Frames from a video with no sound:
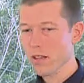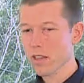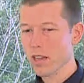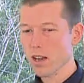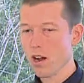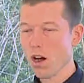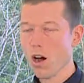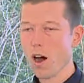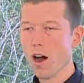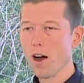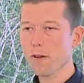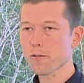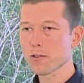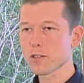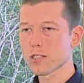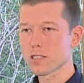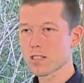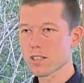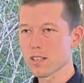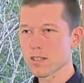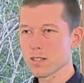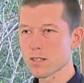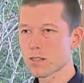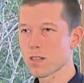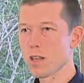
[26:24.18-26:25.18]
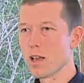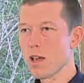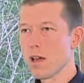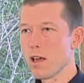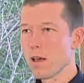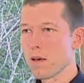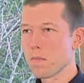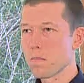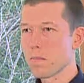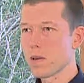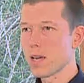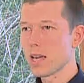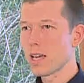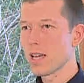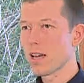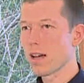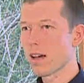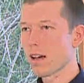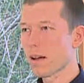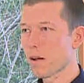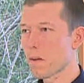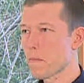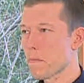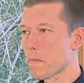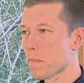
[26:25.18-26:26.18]
that offices be
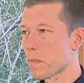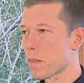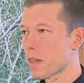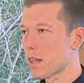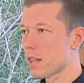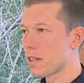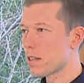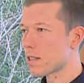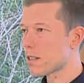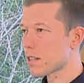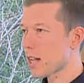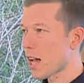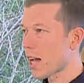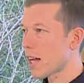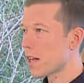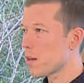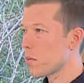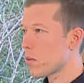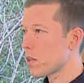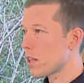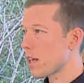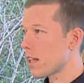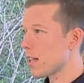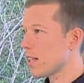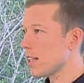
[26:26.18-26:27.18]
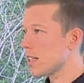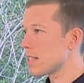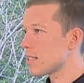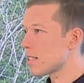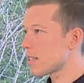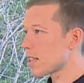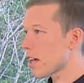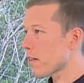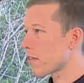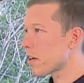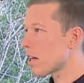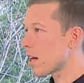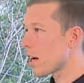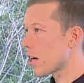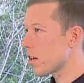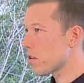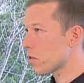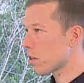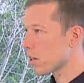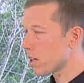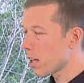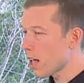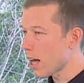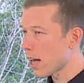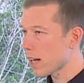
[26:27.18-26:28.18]
designed with at least
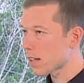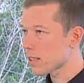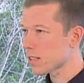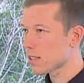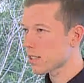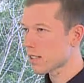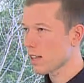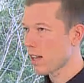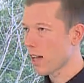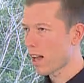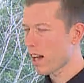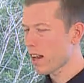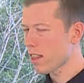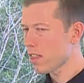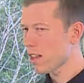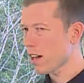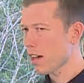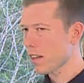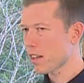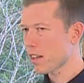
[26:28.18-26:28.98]
700 lux. And I thought,